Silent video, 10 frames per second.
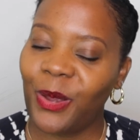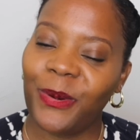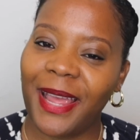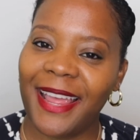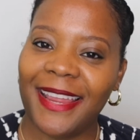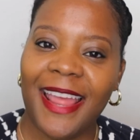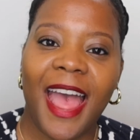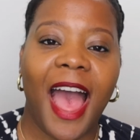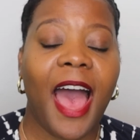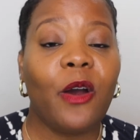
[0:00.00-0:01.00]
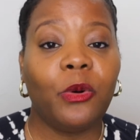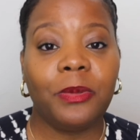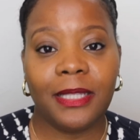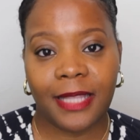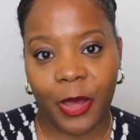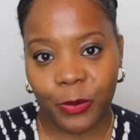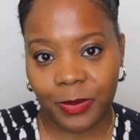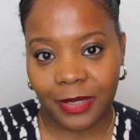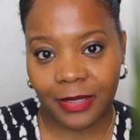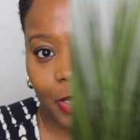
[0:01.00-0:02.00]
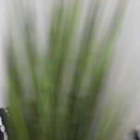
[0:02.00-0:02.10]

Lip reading: Okay? I hope this helps.